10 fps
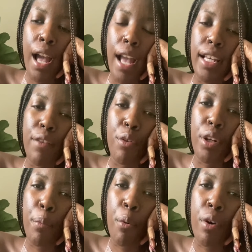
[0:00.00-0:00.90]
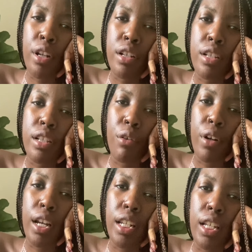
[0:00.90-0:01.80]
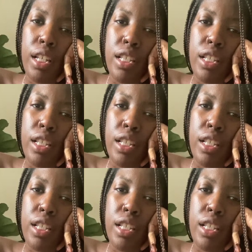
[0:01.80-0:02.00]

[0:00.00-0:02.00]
and give you any pointers or any